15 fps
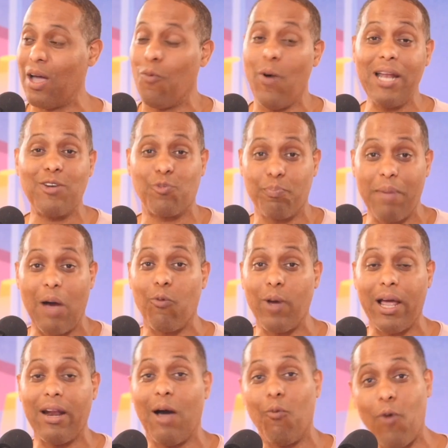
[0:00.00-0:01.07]
I wasn't
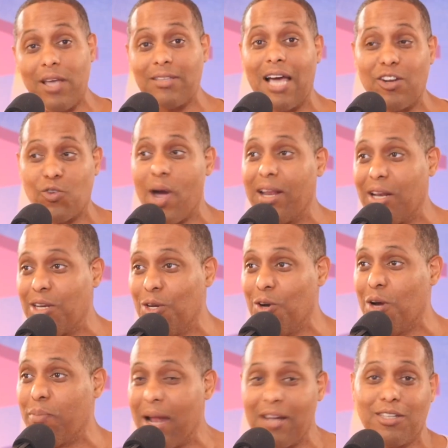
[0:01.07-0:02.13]
and I was not trying to
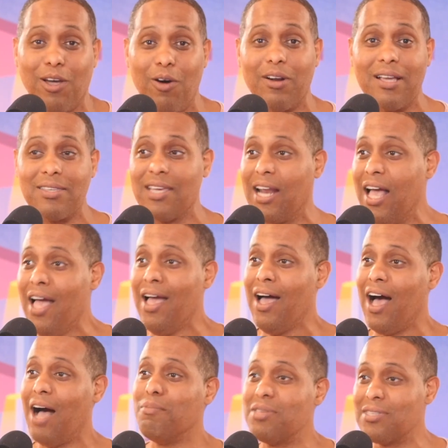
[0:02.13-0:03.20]
do it, but I told her I said
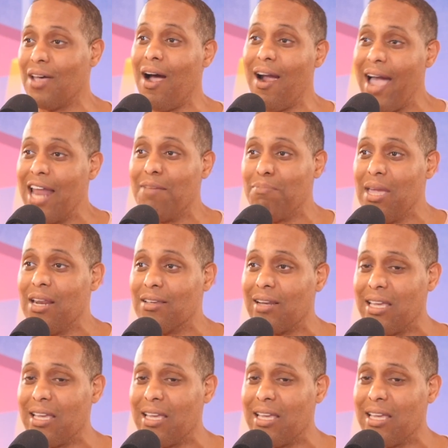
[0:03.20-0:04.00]
I'm sorry I didn't mean it.